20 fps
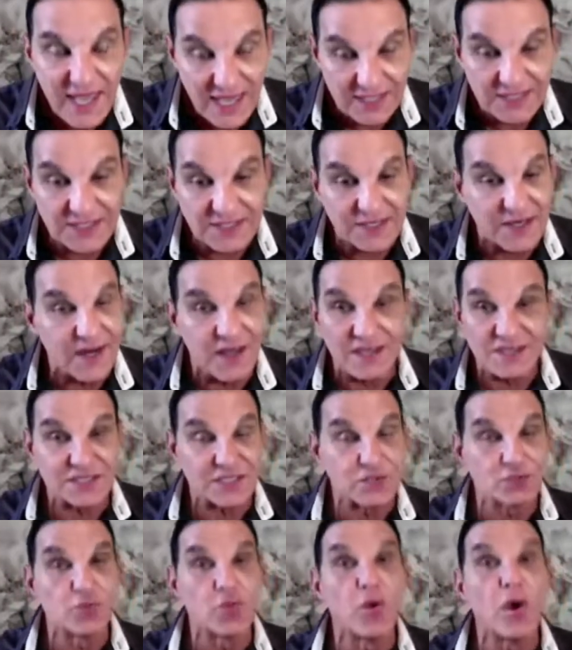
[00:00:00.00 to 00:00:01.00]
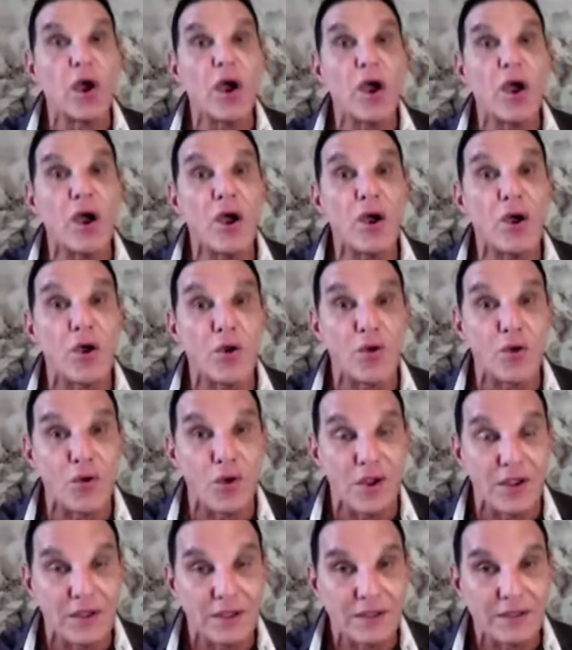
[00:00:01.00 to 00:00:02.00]
And Ananias says,
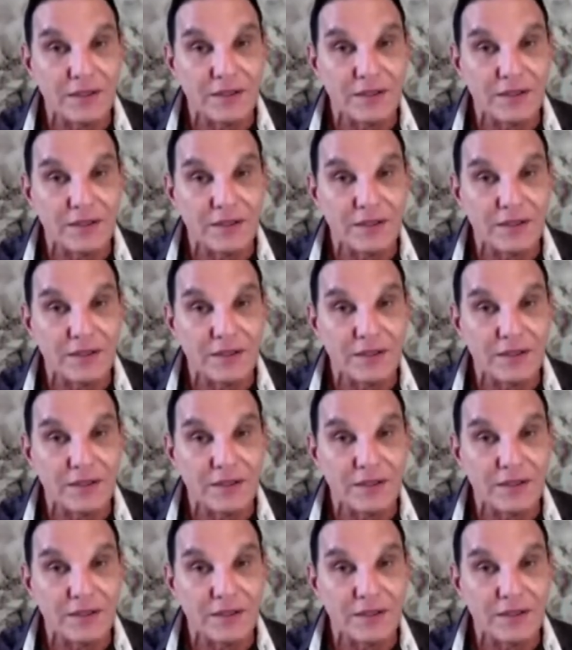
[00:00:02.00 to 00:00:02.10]
Whoa,